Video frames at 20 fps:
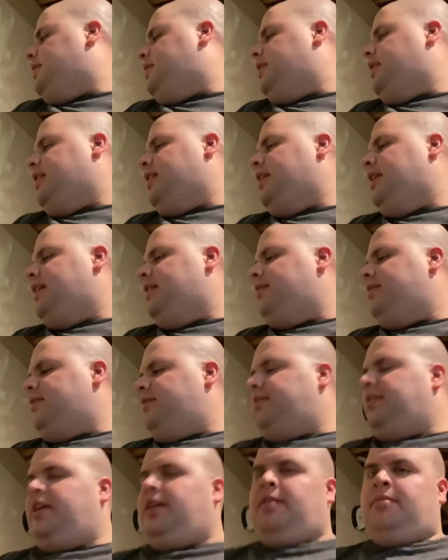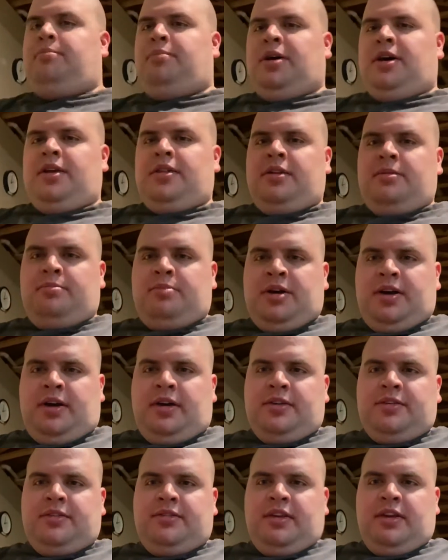I got Saved by the Bell
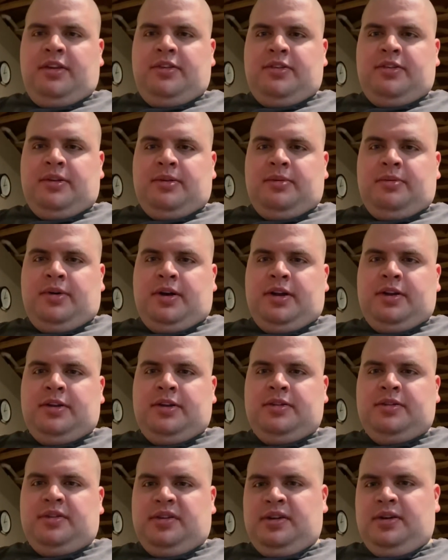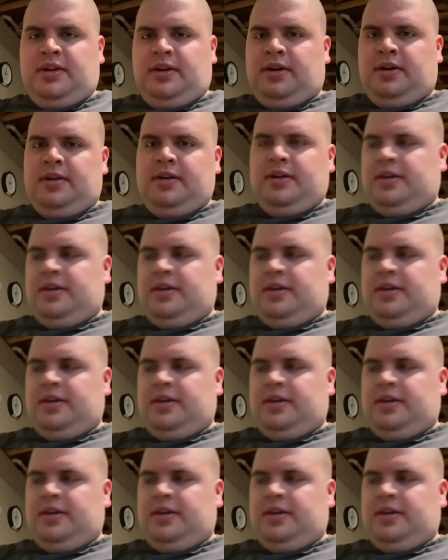Season 1 and 2,